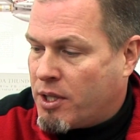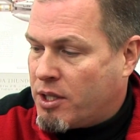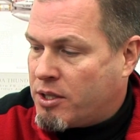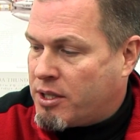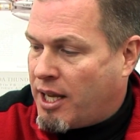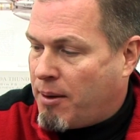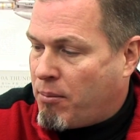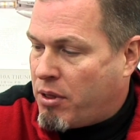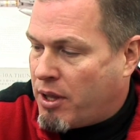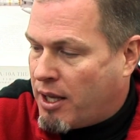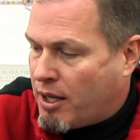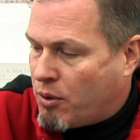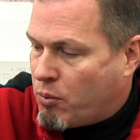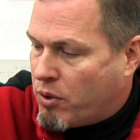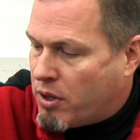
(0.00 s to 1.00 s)
Same
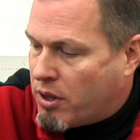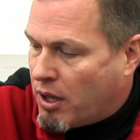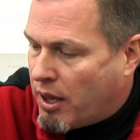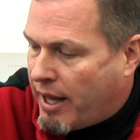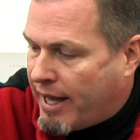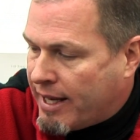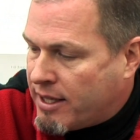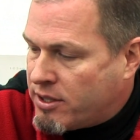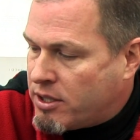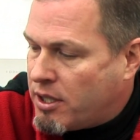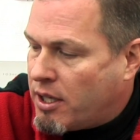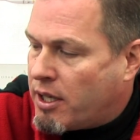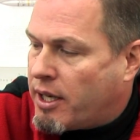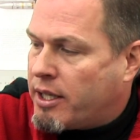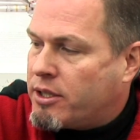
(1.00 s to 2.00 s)
thing with the legs.
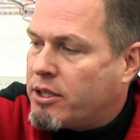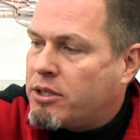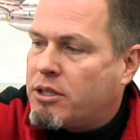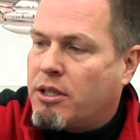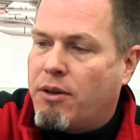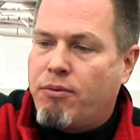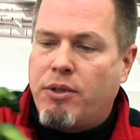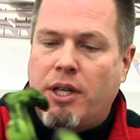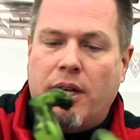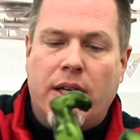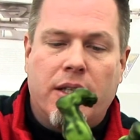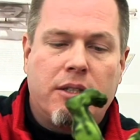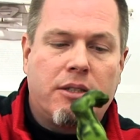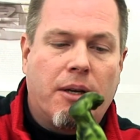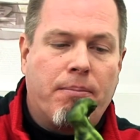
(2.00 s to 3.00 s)
I just shoved
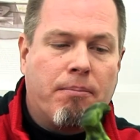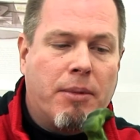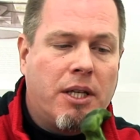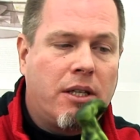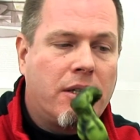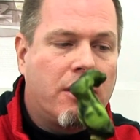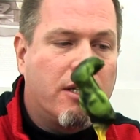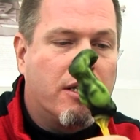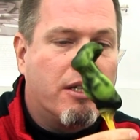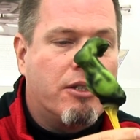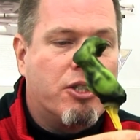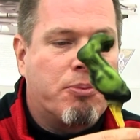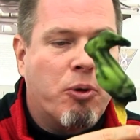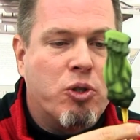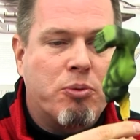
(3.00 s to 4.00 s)
some
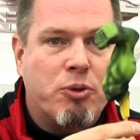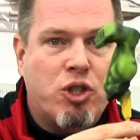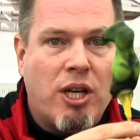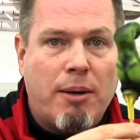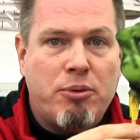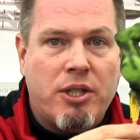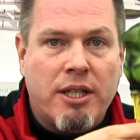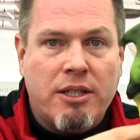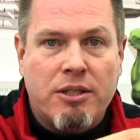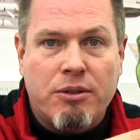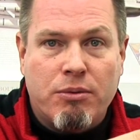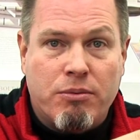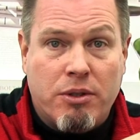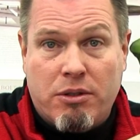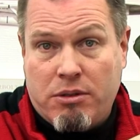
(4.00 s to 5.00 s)
disposable
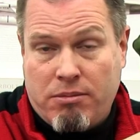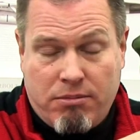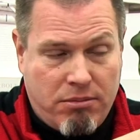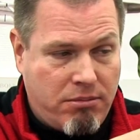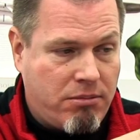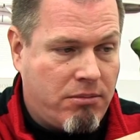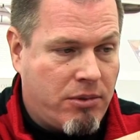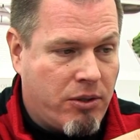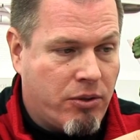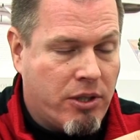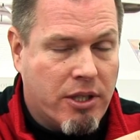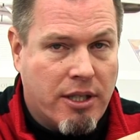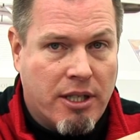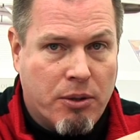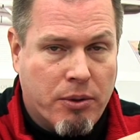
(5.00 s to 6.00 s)
chopsticks, which you
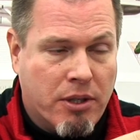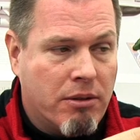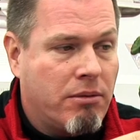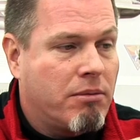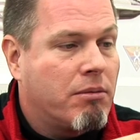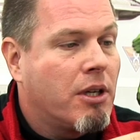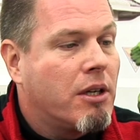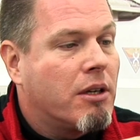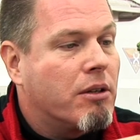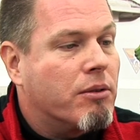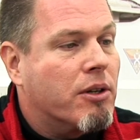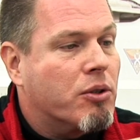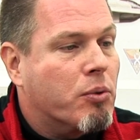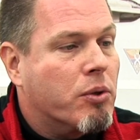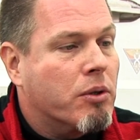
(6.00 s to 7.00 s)
can get anywhere
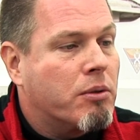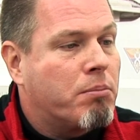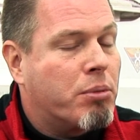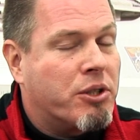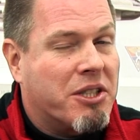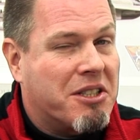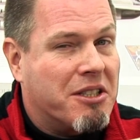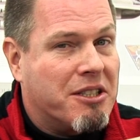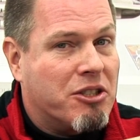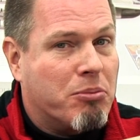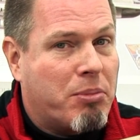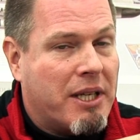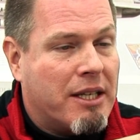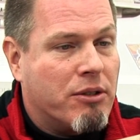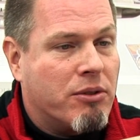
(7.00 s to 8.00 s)
around the world, particularly in
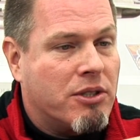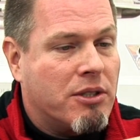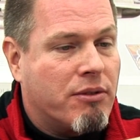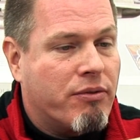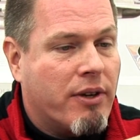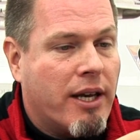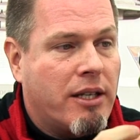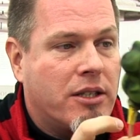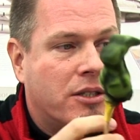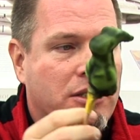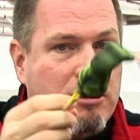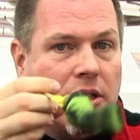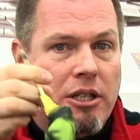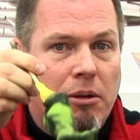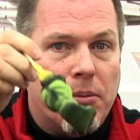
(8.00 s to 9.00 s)
Japan. They're easy to find.
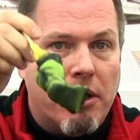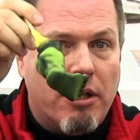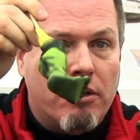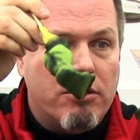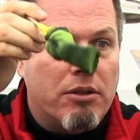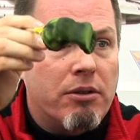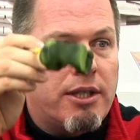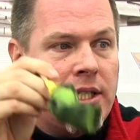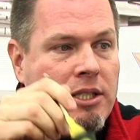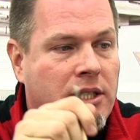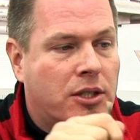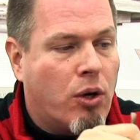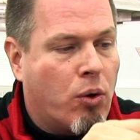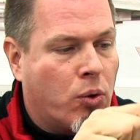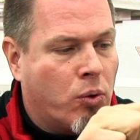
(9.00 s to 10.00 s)
Just stuck them in there, so
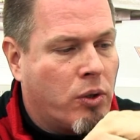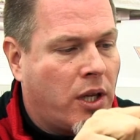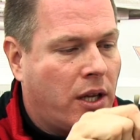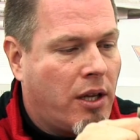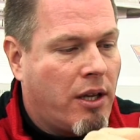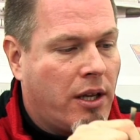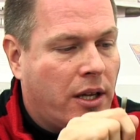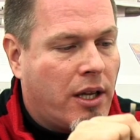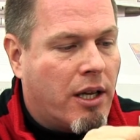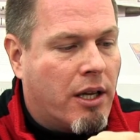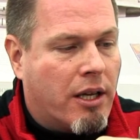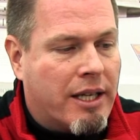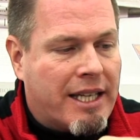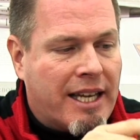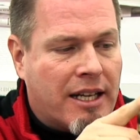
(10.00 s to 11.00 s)
easy to hold.
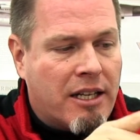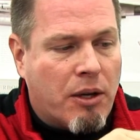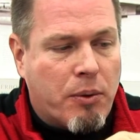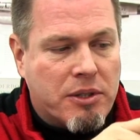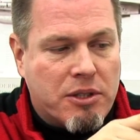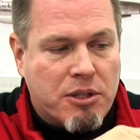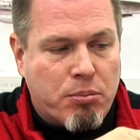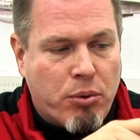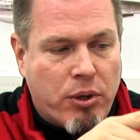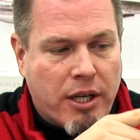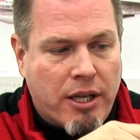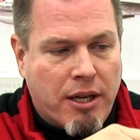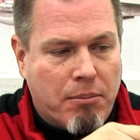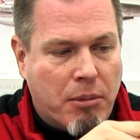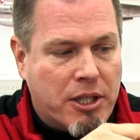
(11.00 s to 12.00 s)
Again, I wasn't
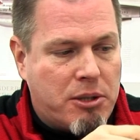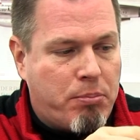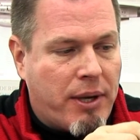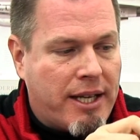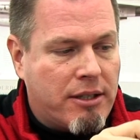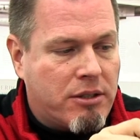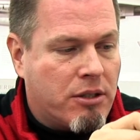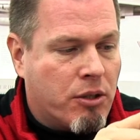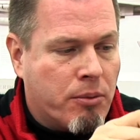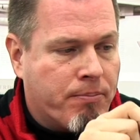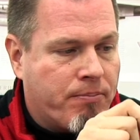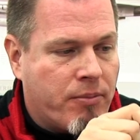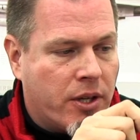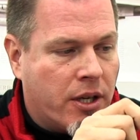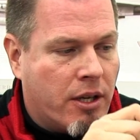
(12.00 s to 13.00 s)
spraying on much paint, so
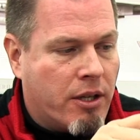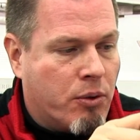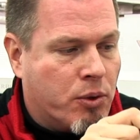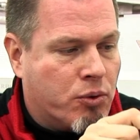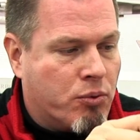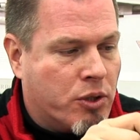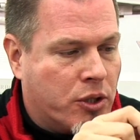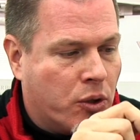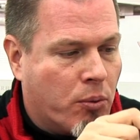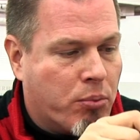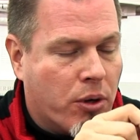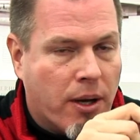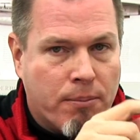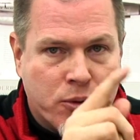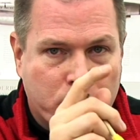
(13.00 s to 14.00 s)
there was really no
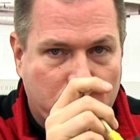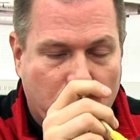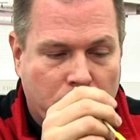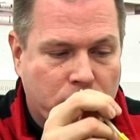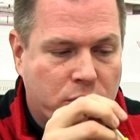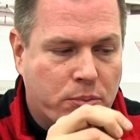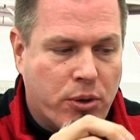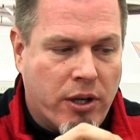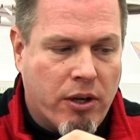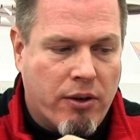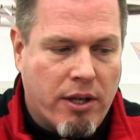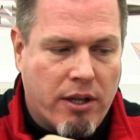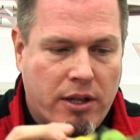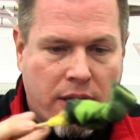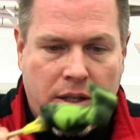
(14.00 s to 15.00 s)
problems with overspray or
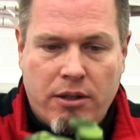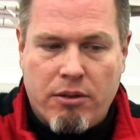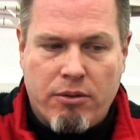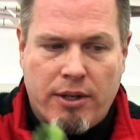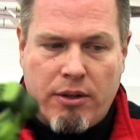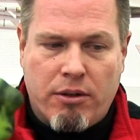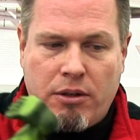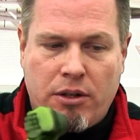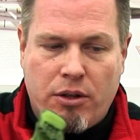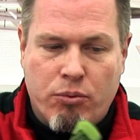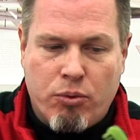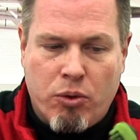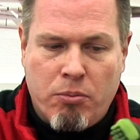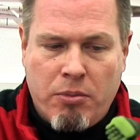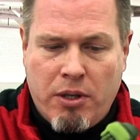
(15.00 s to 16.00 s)
anything around the
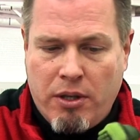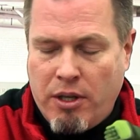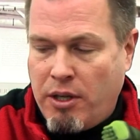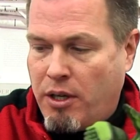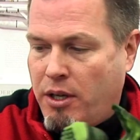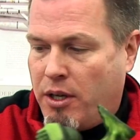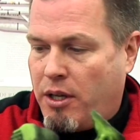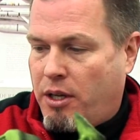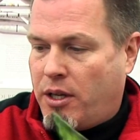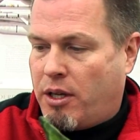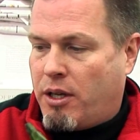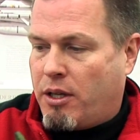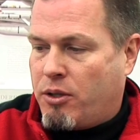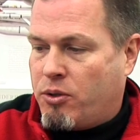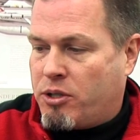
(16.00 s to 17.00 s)
room.
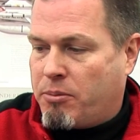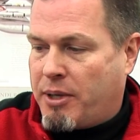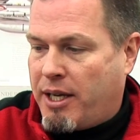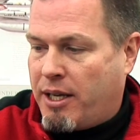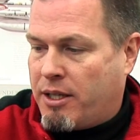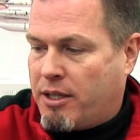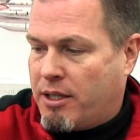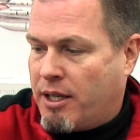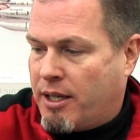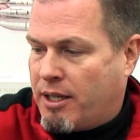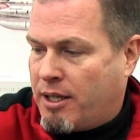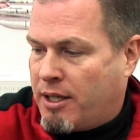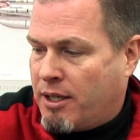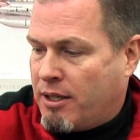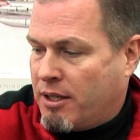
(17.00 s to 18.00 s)
Using my
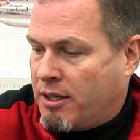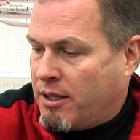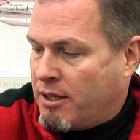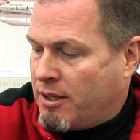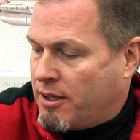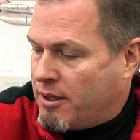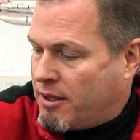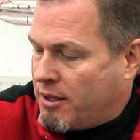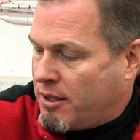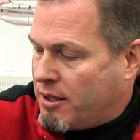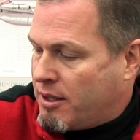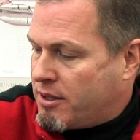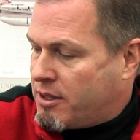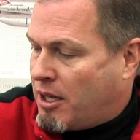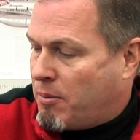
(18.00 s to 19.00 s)
handy-dandy
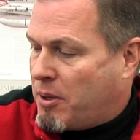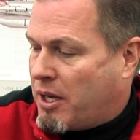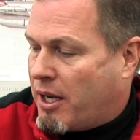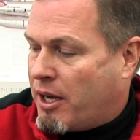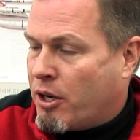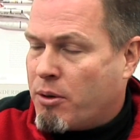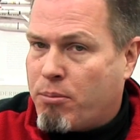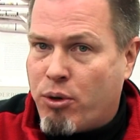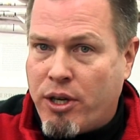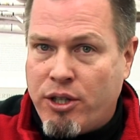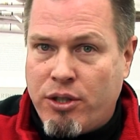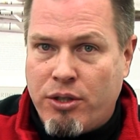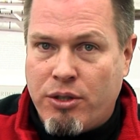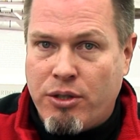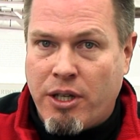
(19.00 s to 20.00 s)
Tamiya
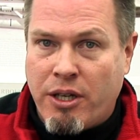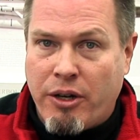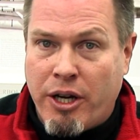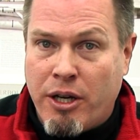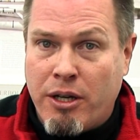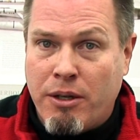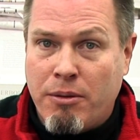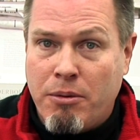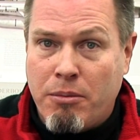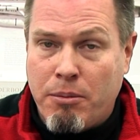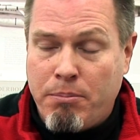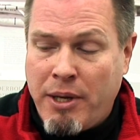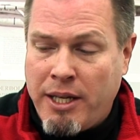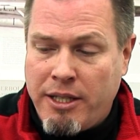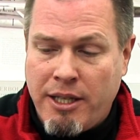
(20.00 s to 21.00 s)
airbrush, or air
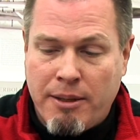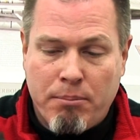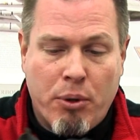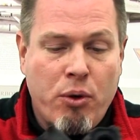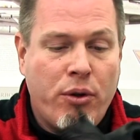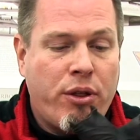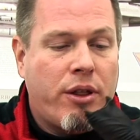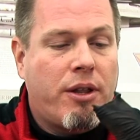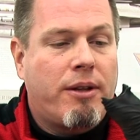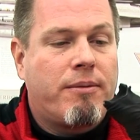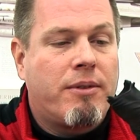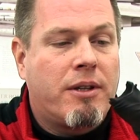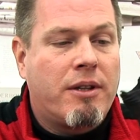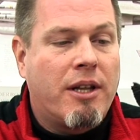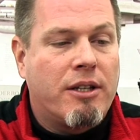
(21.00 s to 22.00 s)
painting booth
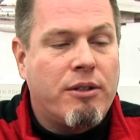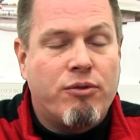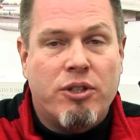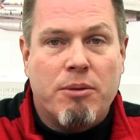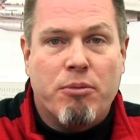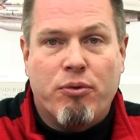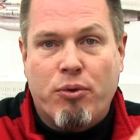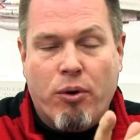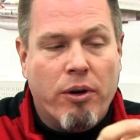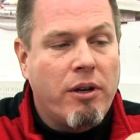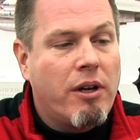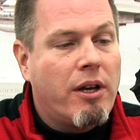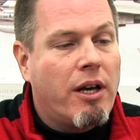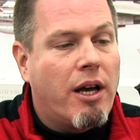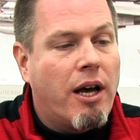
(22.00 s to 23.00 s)
that you've seen before.
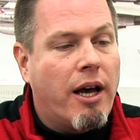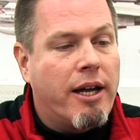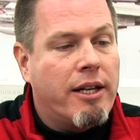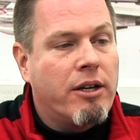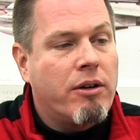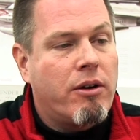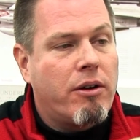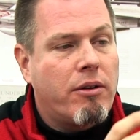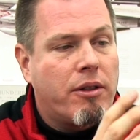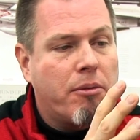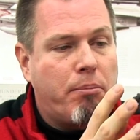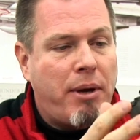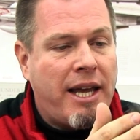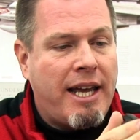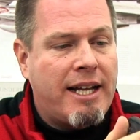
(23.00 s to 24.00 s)
And here are the
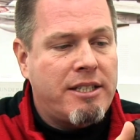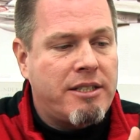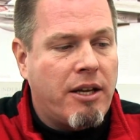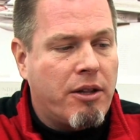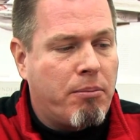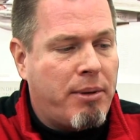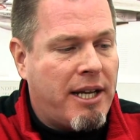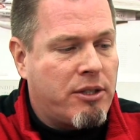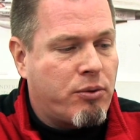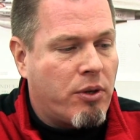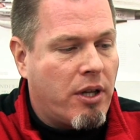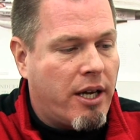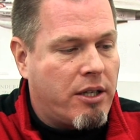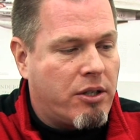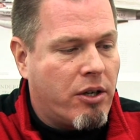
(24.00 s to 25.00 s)
pants. Now, the pants were
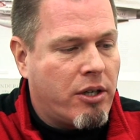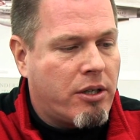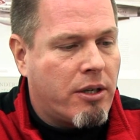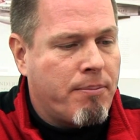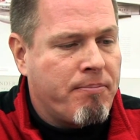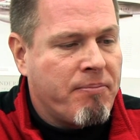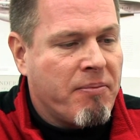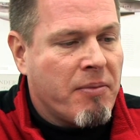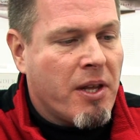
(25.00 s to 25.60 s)
a lot darker.